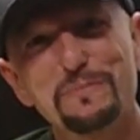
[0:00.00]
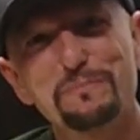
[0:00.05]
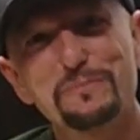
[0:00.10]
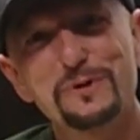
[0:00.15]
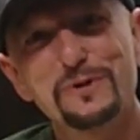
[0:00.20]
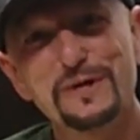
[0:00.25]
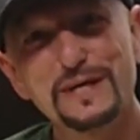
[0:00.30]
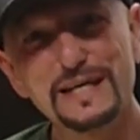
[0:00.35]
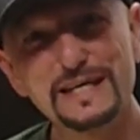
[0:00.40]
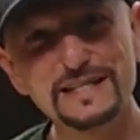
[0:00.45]
up
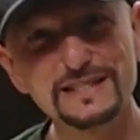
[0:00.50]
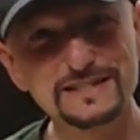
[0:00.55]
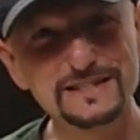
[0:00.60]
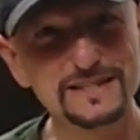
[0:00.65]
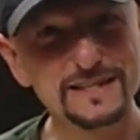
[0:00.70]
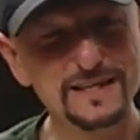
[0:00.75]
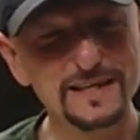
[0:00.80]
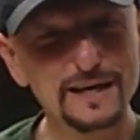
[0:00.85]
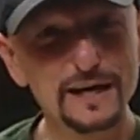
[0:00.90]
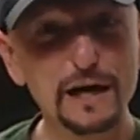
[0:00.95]
their legs,
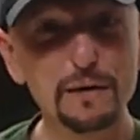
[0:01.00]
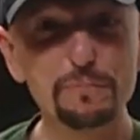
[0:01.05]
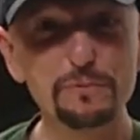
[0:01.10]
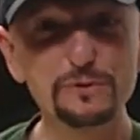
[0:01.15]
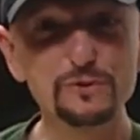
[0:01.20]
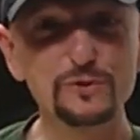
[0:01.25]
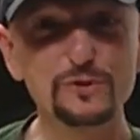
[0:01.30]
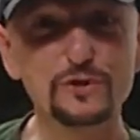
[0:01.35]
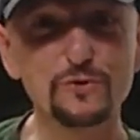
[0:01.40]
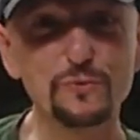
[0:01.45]
up
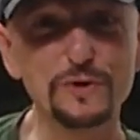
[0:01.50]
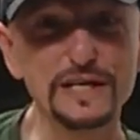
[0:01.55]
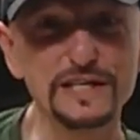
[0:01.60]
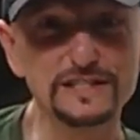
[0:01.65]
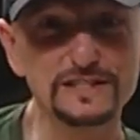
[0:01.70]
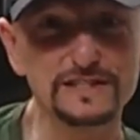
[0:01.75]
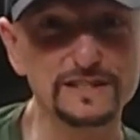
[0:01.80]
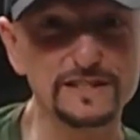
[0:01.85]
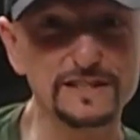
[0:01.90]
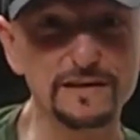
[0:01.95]
into the
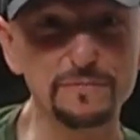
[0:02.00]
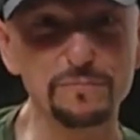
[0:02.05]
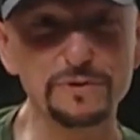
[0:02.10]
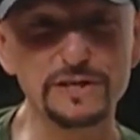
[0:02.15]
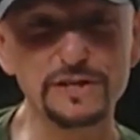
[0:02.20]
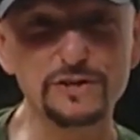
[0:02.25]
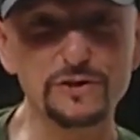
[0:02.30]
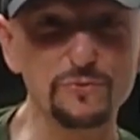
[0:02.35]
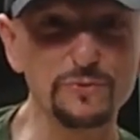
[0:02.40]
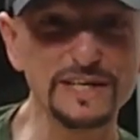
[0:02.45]
wings, and then they
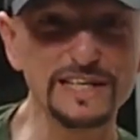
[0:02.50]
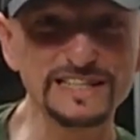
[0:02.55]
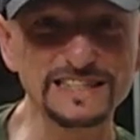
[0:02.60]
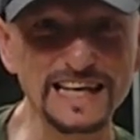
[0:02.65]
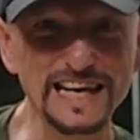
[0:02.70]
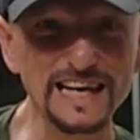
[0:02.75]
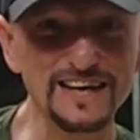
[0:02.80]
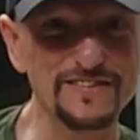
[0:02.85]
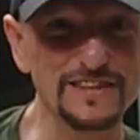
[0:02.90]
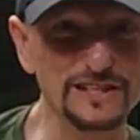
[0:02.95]
bring their wings
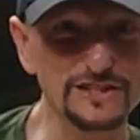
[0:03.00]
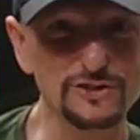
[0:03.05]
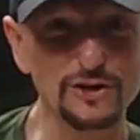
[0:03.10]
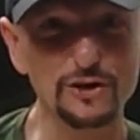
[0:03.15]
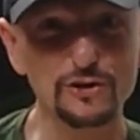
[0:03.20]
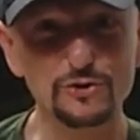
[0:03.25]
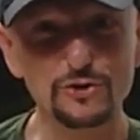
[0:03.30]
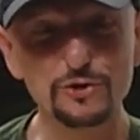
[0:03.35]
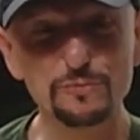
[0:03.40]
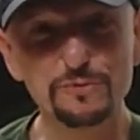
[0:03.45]
out and they
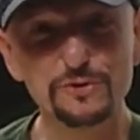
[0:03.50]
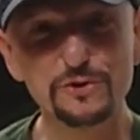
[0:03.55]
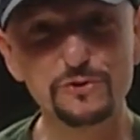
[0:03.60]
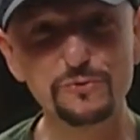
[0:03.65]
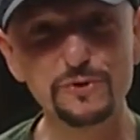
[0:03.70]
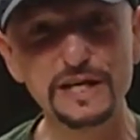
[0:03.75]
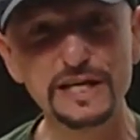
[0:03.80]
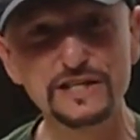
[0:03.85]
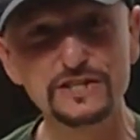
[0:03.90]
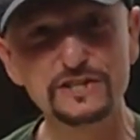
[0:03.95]
start grooming the
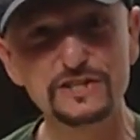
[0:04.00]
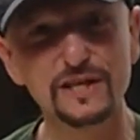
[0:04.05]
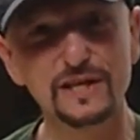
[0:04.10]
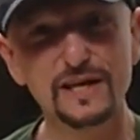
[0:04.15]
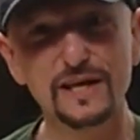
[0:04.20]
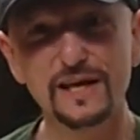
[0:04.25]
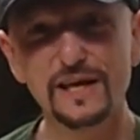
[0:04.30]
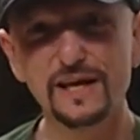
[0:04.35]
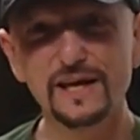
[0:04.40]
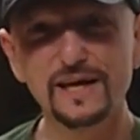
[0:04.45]
wings,
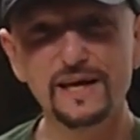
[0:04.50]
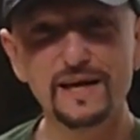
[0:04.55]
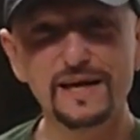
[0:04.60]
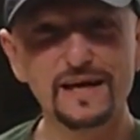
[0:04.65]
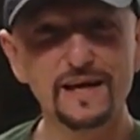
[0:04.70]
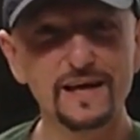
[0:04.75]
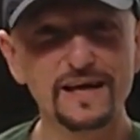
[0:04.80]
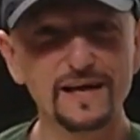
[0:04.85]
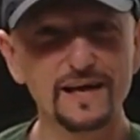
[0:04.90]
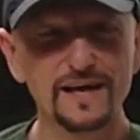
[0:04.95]

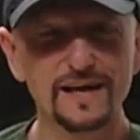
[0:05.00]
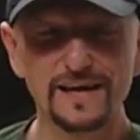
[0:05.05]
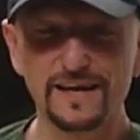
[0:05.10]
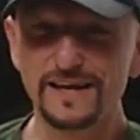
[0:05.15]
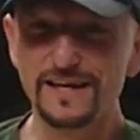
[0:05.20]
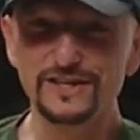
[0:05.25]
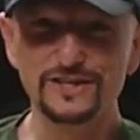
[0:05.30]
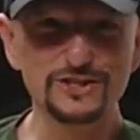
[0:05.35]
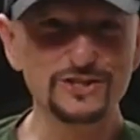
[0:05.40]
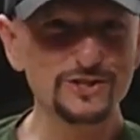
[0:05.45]

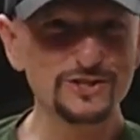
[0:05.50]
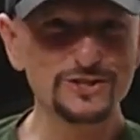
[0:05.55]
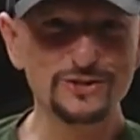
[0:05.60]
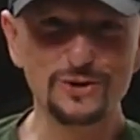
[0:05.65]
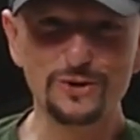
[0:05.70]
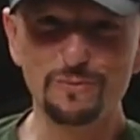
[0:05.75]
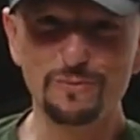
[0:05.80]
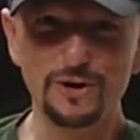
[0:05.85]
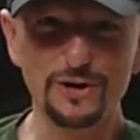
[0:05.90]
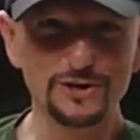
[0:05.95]
and it just
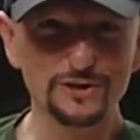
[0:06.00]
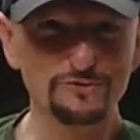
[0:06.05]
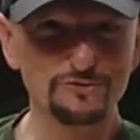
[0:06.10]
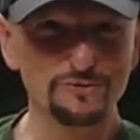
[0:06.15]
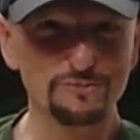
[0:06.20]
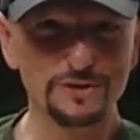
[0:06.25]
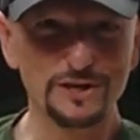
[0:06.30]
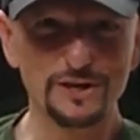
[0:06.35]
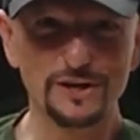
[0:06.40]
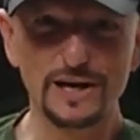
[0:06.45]
snowballs
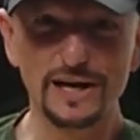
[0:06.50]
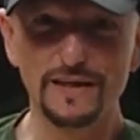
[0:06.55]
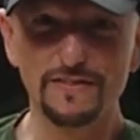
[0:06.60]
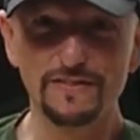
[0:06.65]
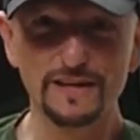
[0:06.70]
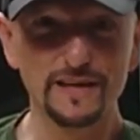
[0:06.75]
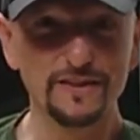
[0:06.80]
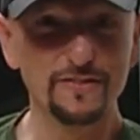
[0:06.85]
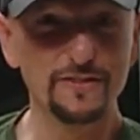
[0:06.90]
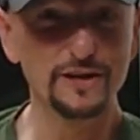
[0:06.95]
from there,
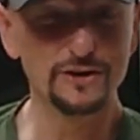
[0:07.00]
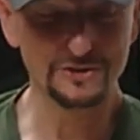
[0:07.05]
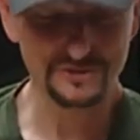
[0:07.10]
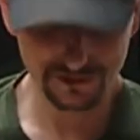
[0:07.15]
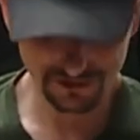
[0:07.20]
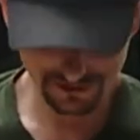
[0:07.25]
and then they're